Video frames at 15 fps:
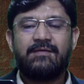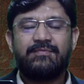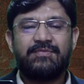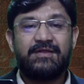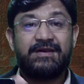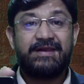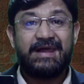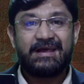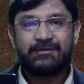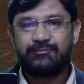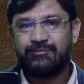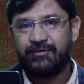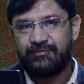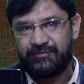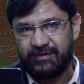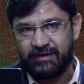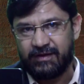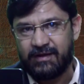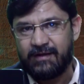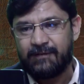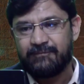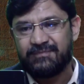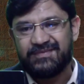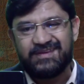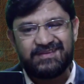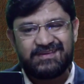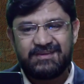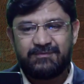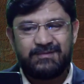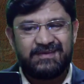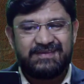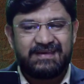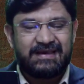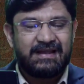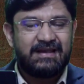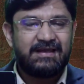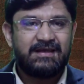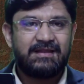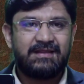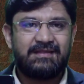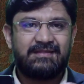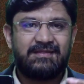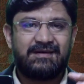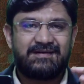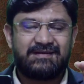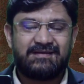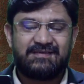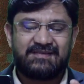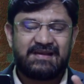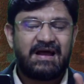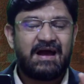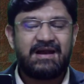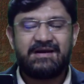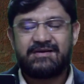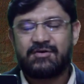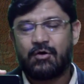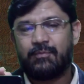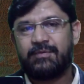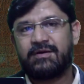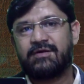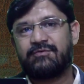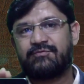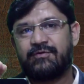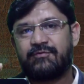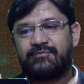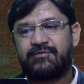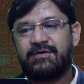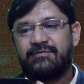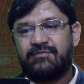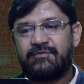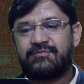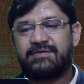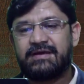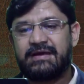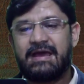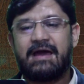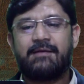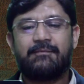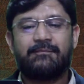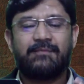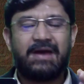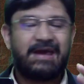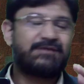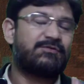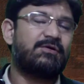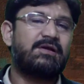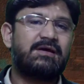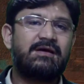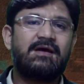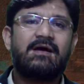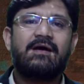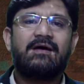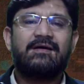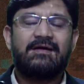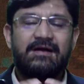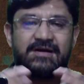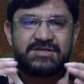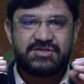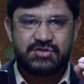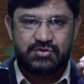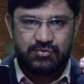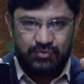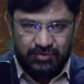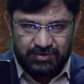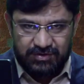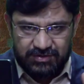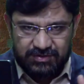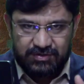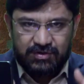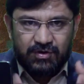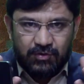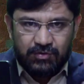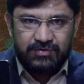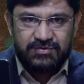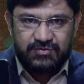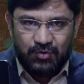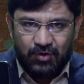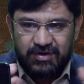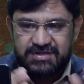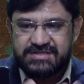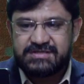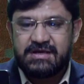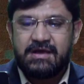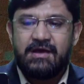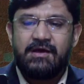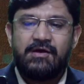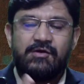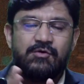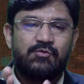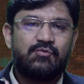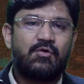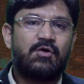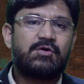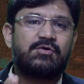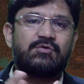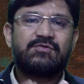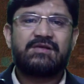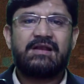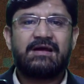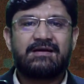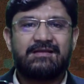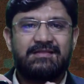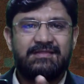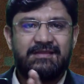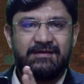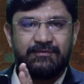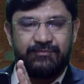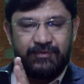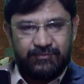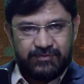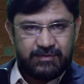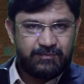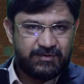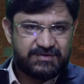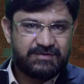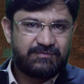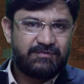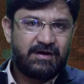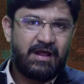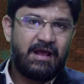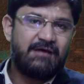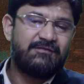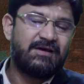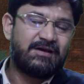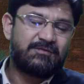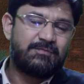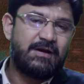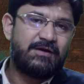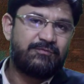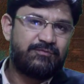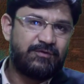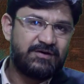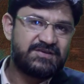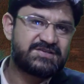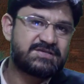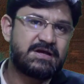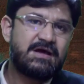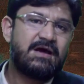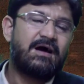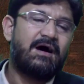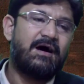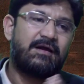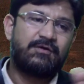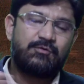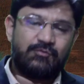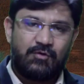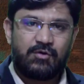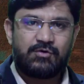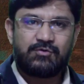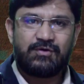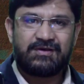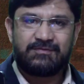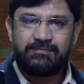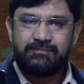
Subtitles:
the next 50. This is basically the slide topic is 50-50 game. Actually, it's your choice. You want to select the 50% what I have explained first, or you want to